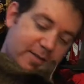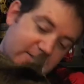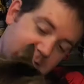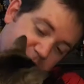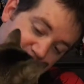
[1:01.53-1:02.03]

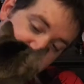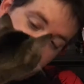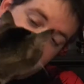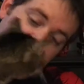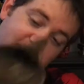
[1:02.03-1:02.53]
You want to say
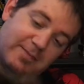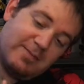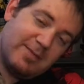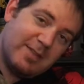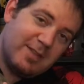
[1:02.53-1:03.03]
hi?
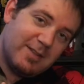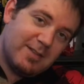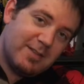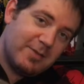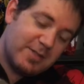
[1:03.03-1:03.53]

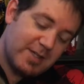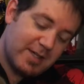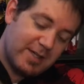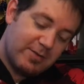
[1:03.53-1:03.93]
Want to say hi to